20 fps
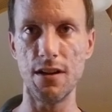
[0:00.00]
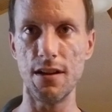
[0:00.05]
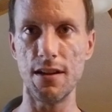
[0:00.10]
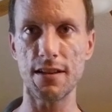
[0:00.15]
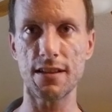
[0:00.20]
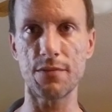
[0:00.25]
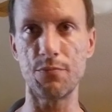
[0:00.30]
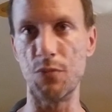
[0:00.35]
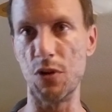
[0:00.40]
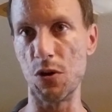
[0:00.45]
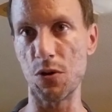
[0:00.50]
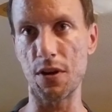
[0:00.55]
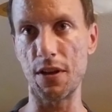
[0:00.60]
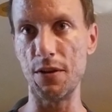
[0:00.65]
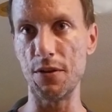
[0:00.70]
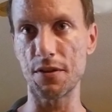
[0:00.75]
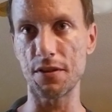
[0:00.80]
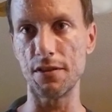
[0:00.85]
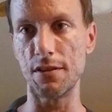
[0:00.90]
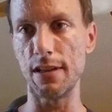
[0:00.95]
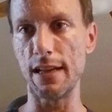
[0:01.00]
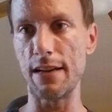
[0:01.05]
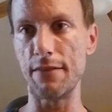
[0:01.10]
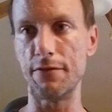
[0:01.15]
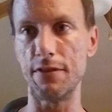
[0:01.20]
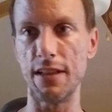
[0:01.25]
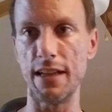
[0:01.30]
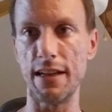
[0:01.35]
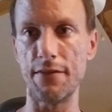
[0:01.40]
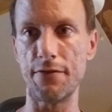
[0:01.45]
smoke you still have
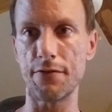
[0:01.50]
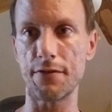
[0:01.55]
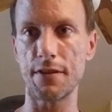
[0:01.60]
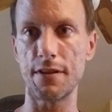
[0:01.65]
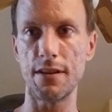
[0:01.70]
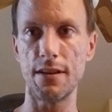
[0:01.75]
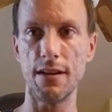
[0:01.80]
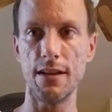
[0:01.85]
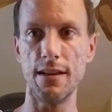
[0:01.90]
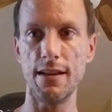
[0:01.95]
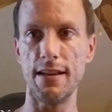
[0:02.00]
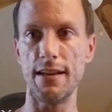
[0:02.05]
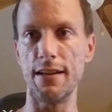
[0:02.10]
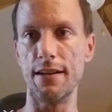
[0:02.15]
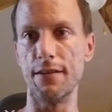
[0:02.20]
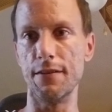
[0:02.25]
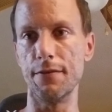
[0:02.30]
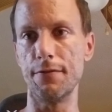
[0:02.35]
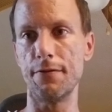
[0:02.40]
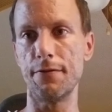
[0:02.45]
left if,